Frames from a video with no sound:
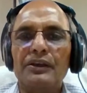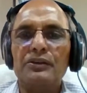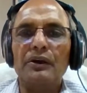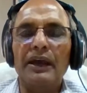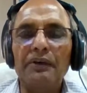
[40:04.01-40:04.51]

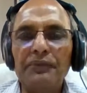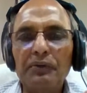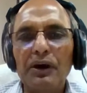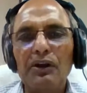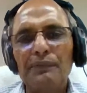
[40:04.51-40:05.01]
So every
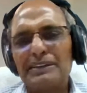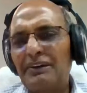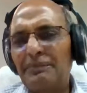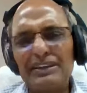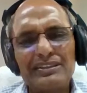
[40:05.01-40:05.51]
one of us,
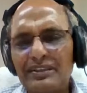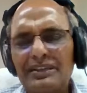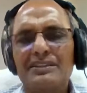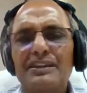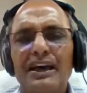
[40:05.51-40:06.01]
every
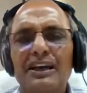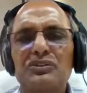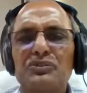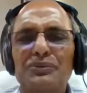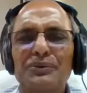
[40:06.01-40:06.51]
citizen
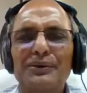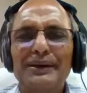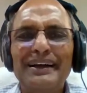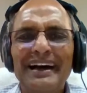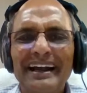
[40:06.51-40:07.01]
has to
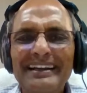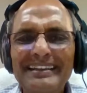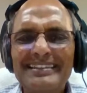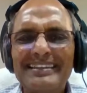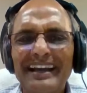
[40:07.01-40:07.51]

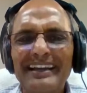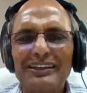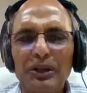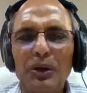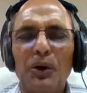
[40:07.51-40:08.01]

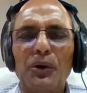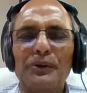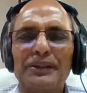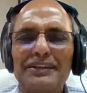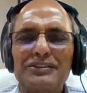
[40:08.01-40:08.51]
understand
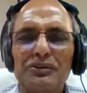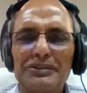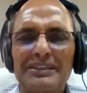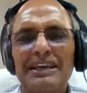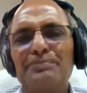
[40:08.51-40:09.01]
law. There is no
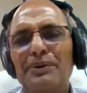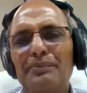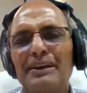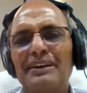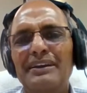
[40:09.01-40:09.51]
escape
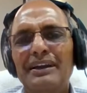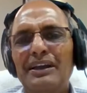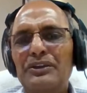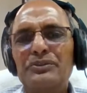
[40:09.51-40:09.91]
from it.